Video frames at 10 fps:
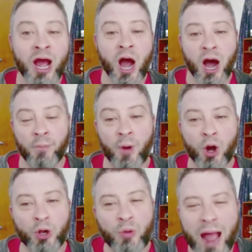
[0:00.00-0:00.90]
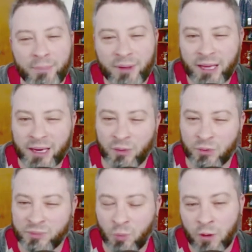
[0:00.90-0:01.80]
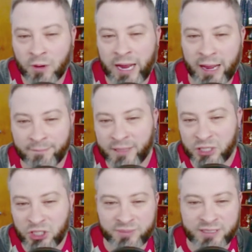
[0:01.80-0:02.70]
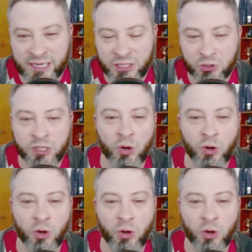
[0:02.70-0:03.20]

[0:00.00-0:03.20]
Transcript: Are you happy that it was more Kate Bishop centric,